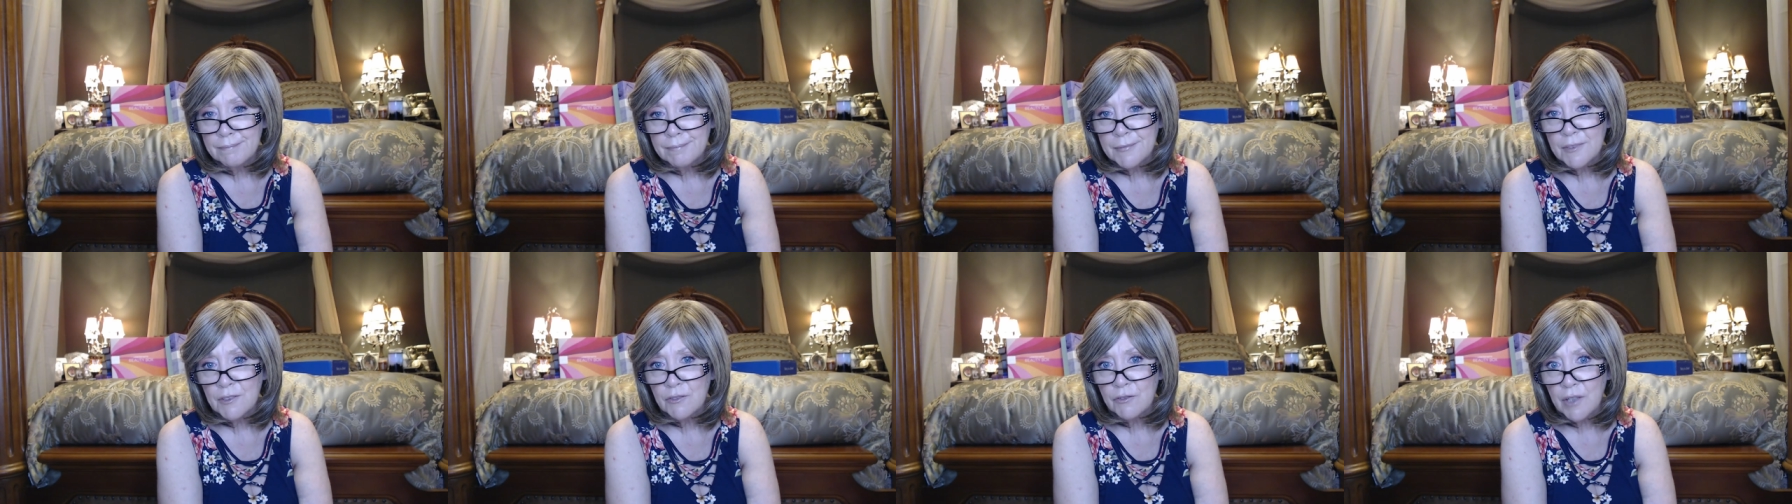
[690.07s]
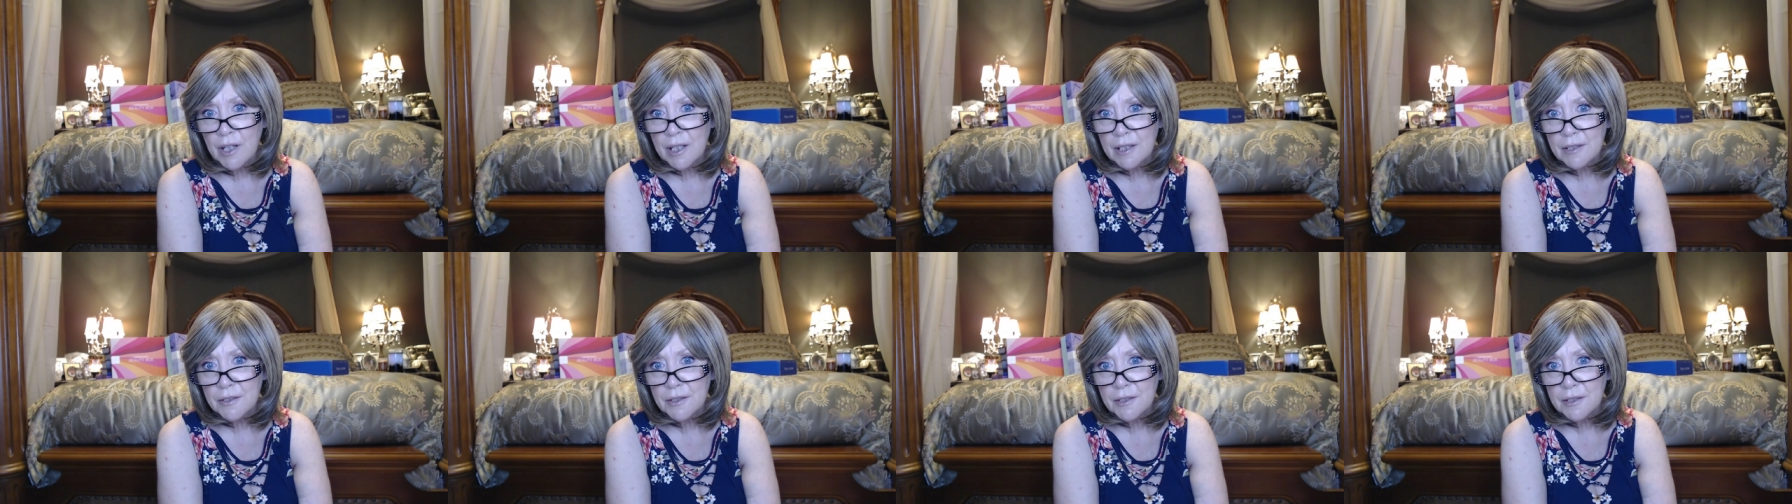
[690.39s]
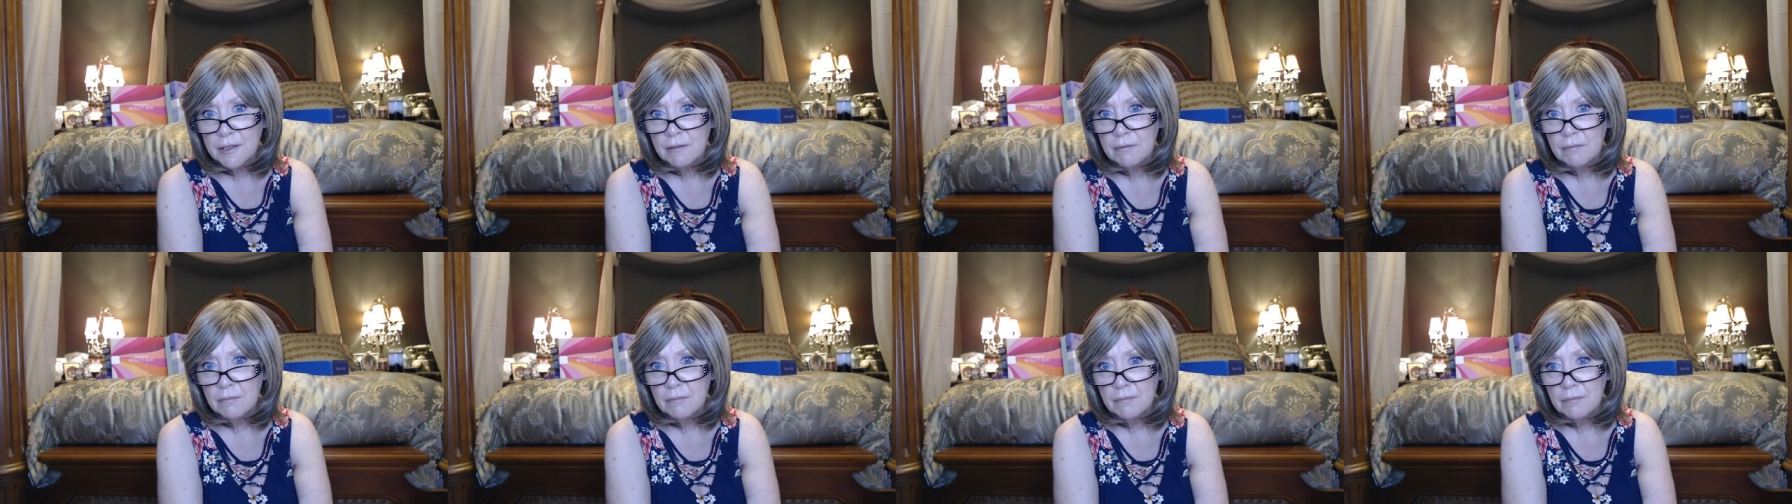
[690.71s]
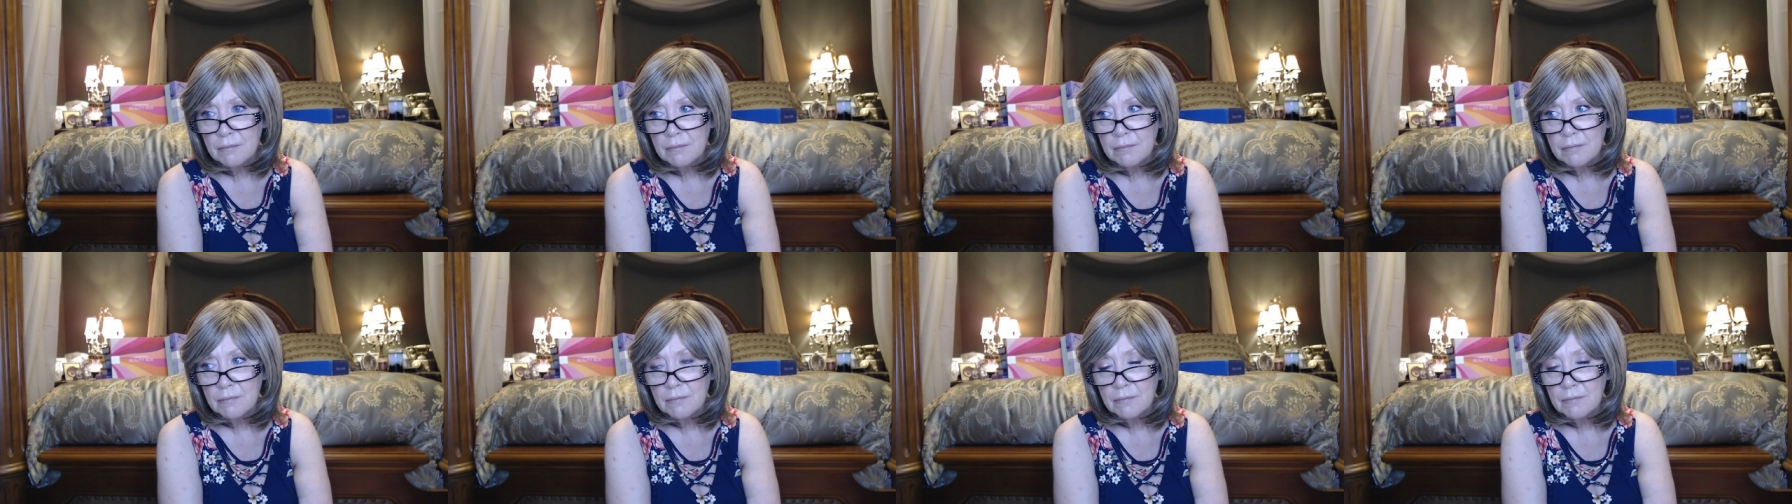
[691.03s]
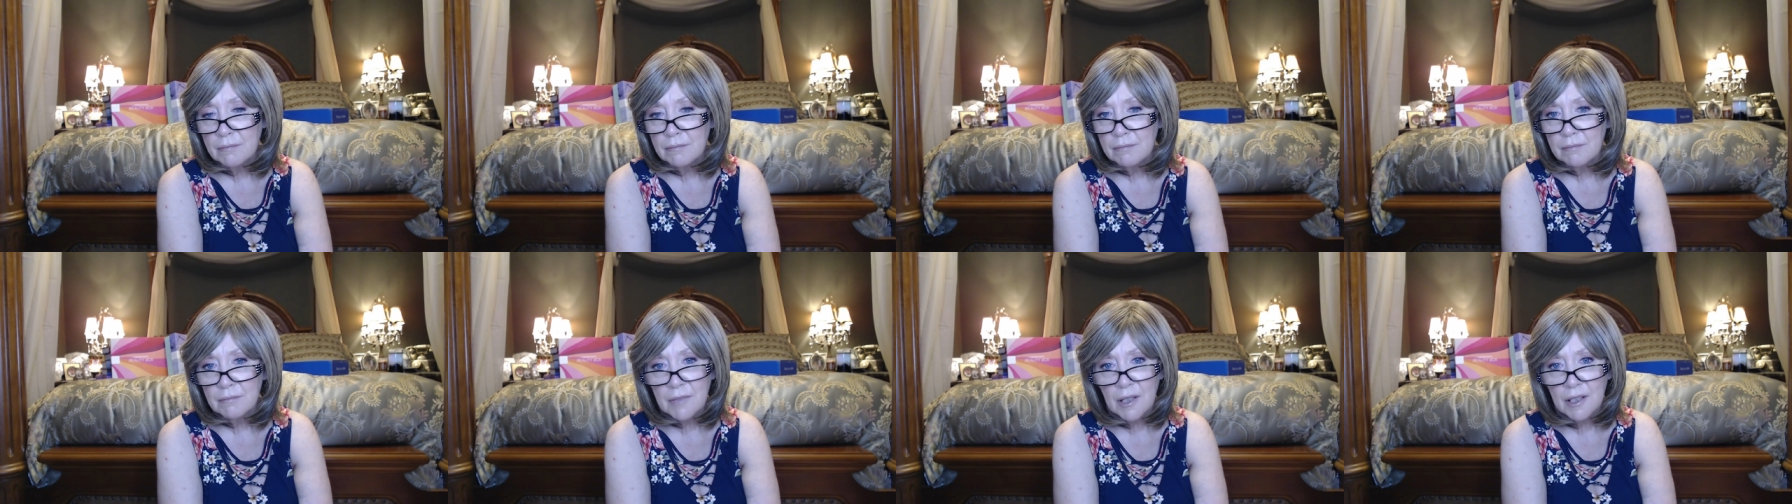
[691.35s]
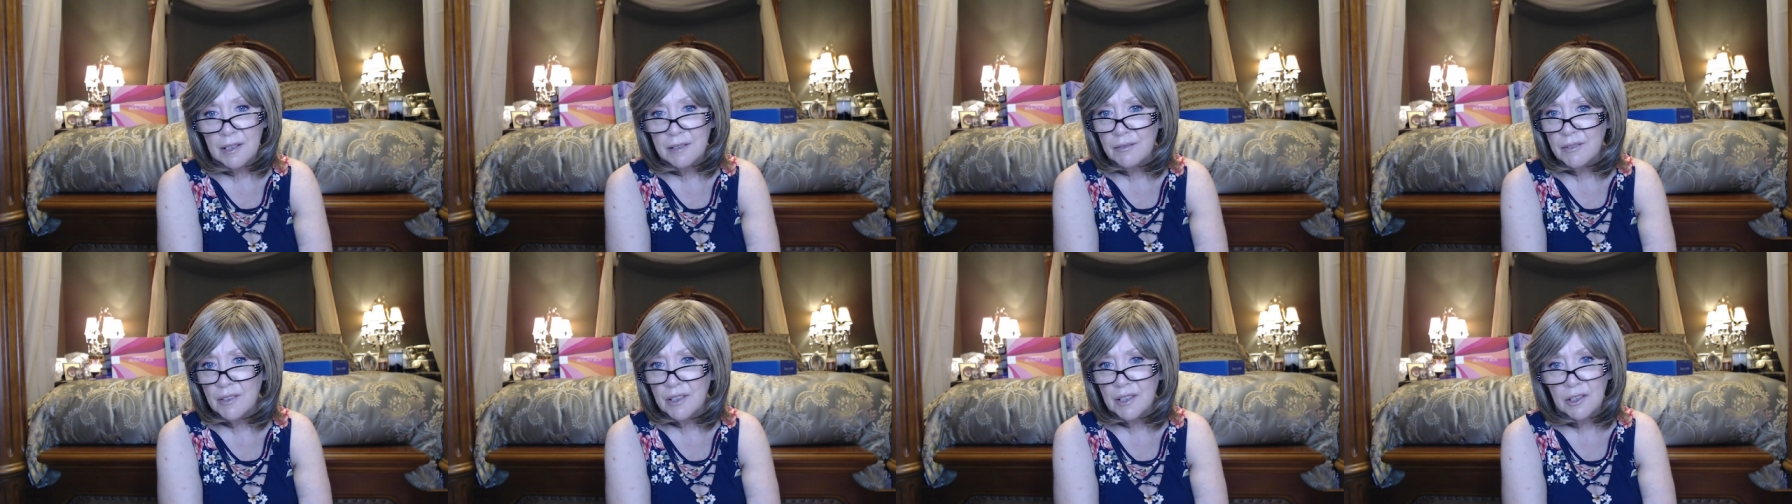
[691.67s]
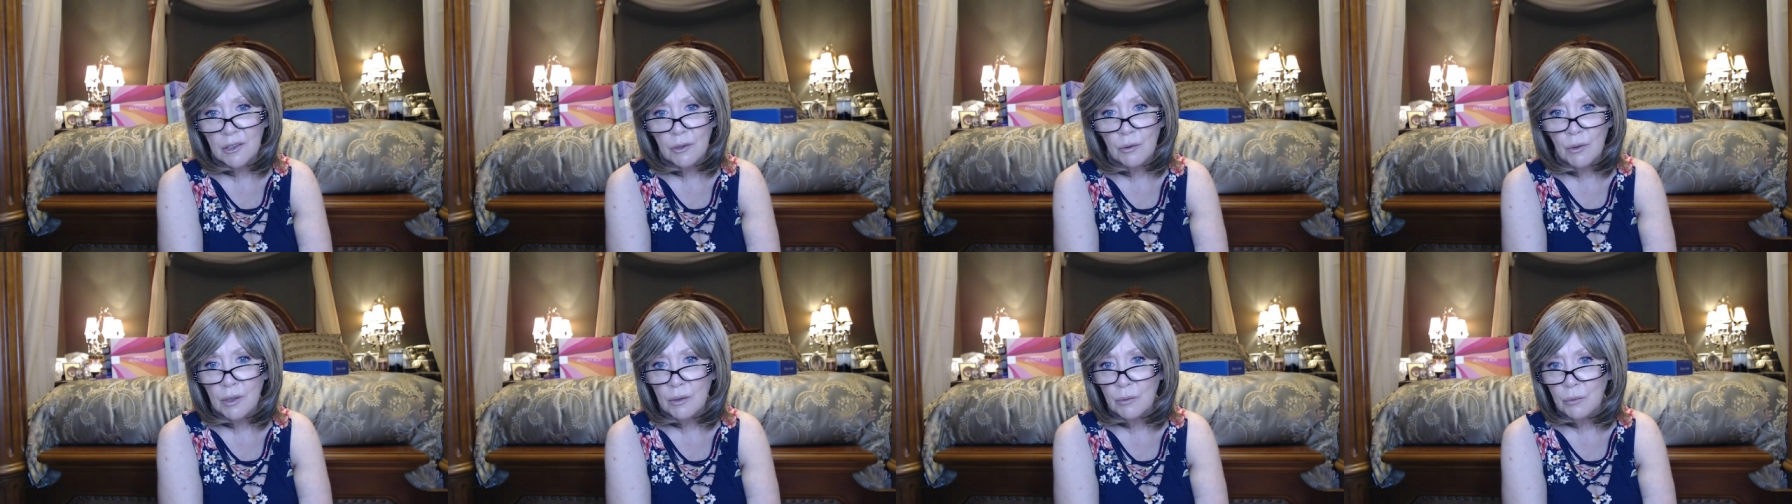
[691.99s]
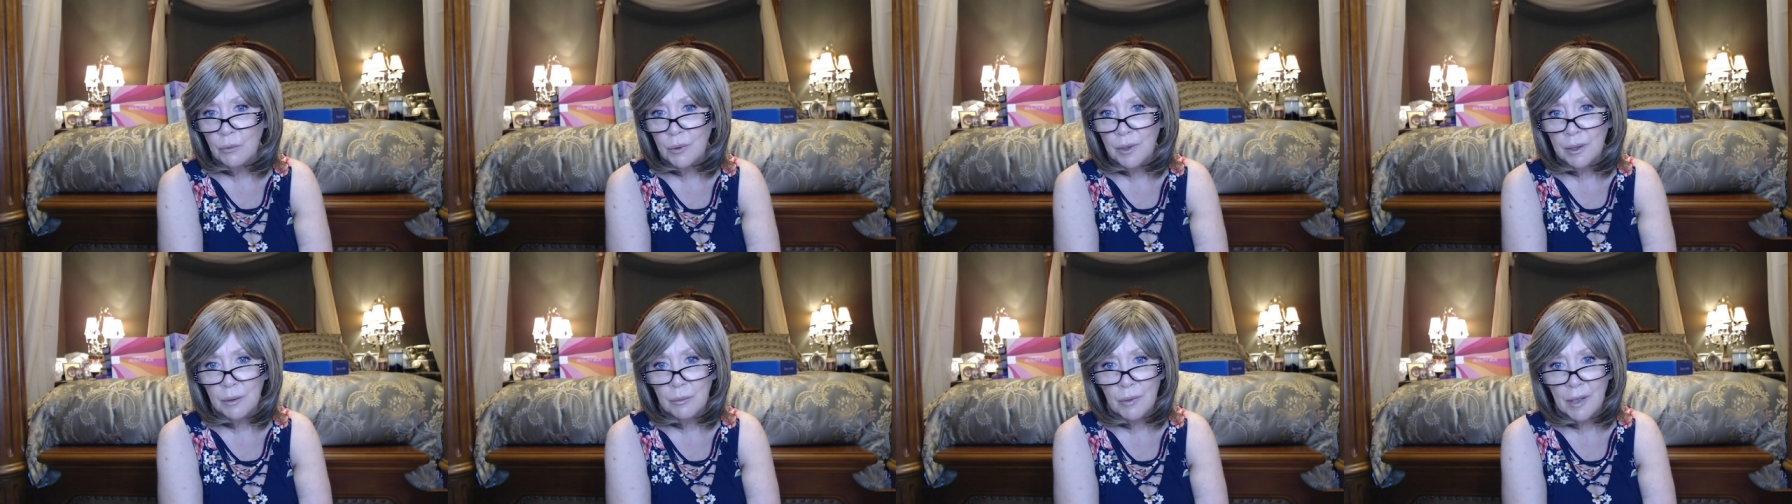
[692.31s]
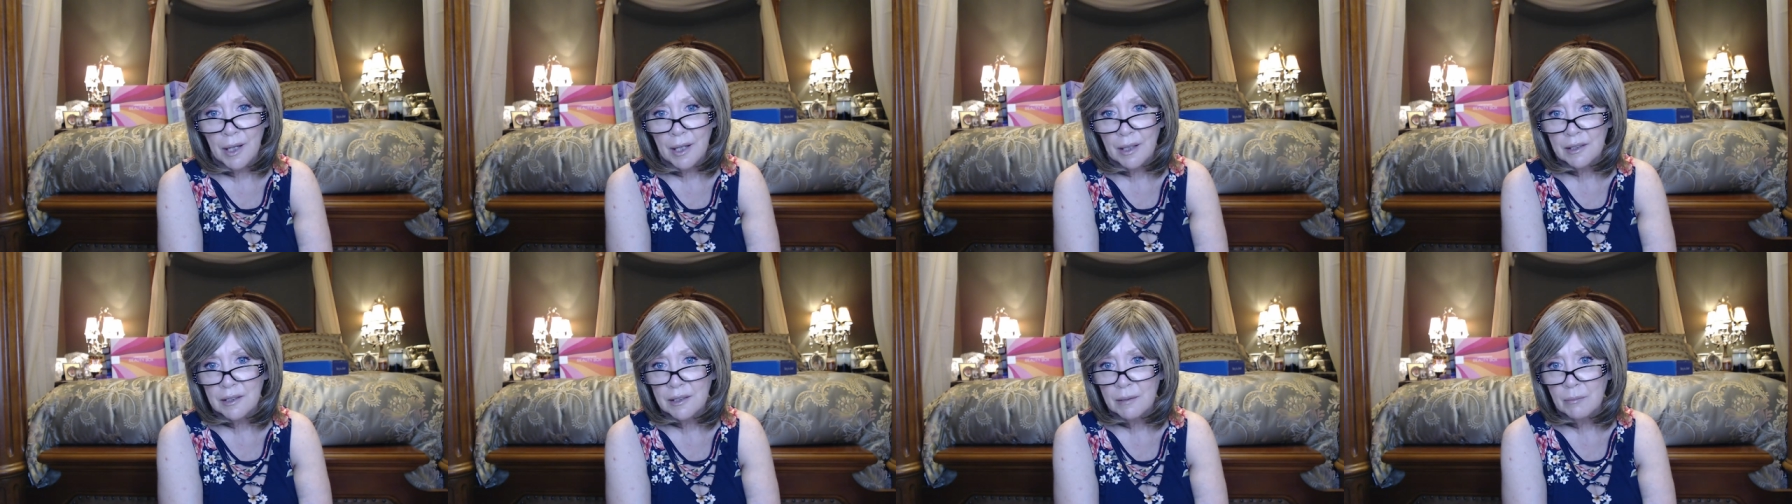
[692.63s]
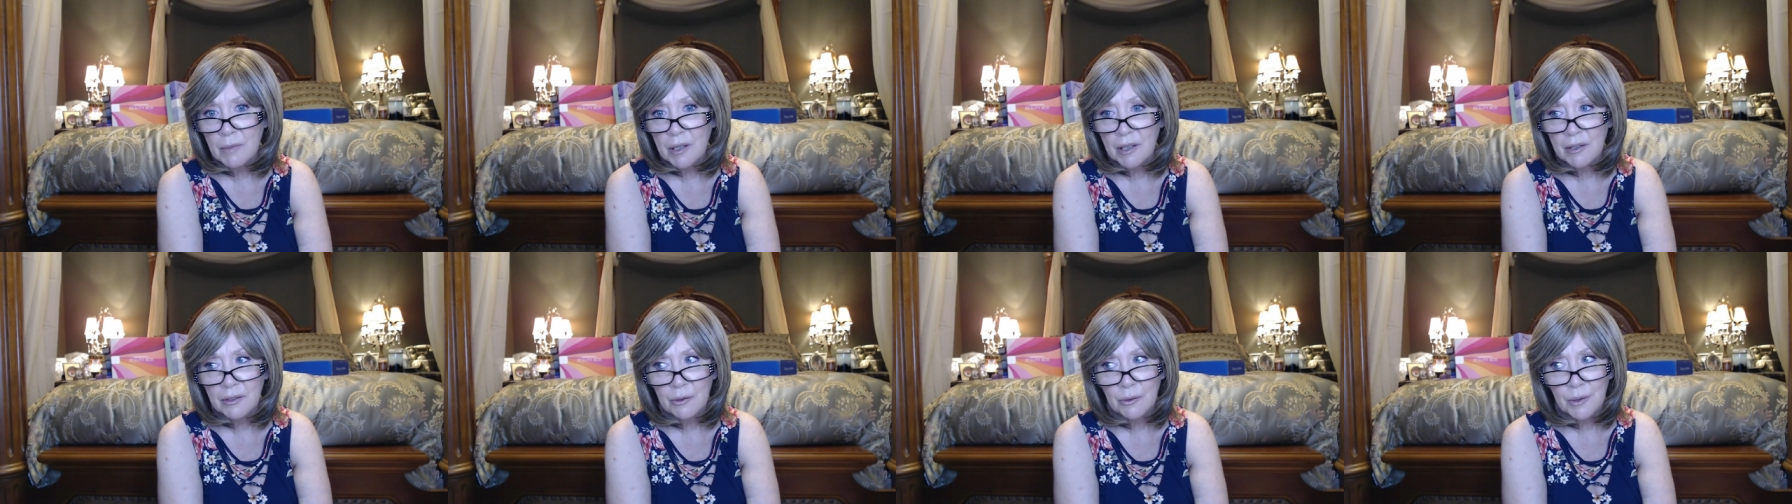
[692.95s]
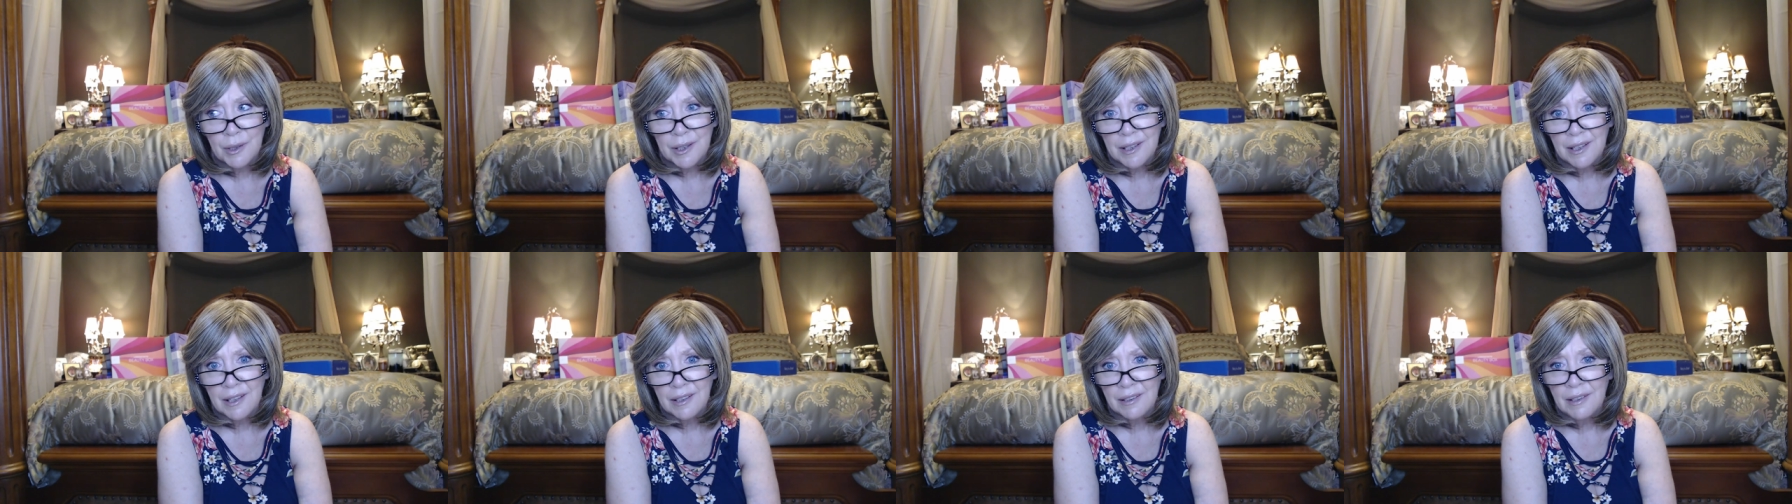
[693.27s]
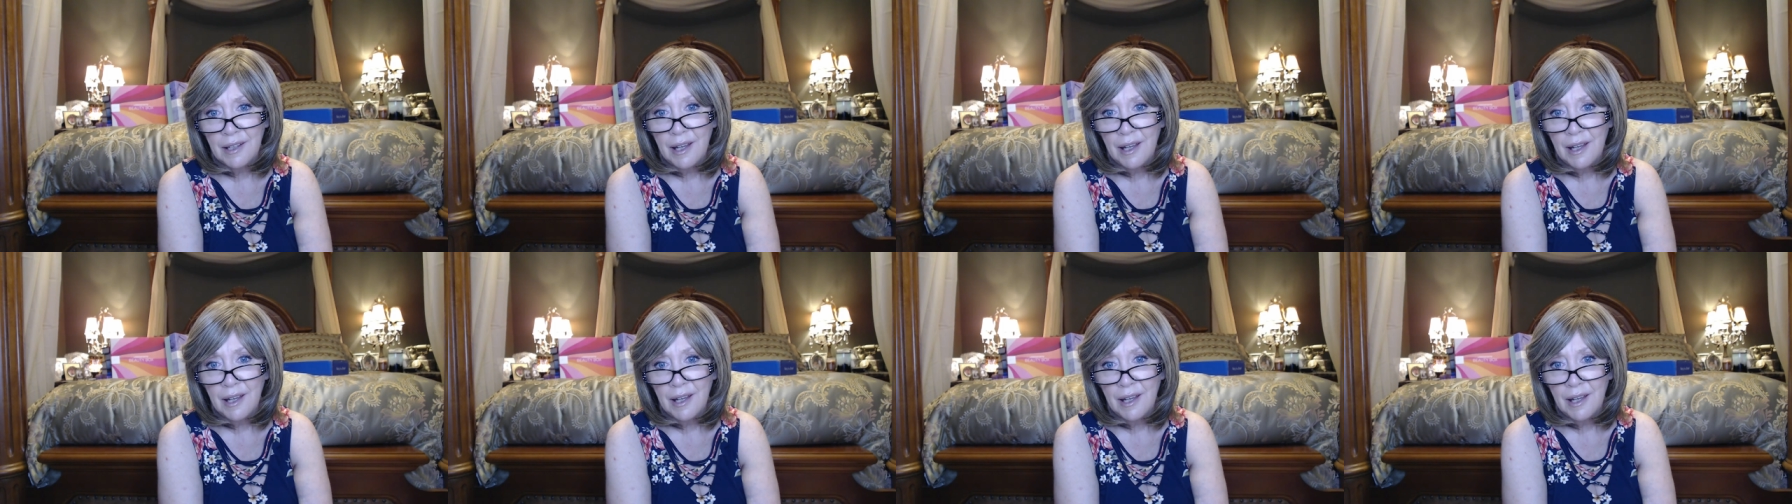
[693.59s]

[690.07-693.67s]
rest not even going to go out and weed whack tomorrow again.